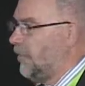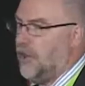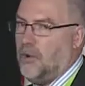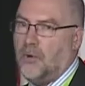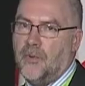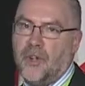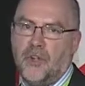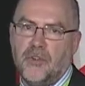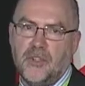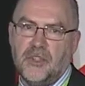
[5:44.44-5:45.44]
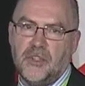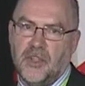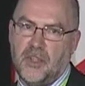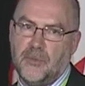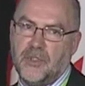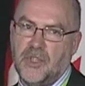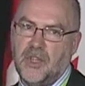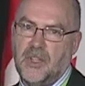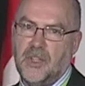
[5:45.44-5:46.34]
We've got over 100 times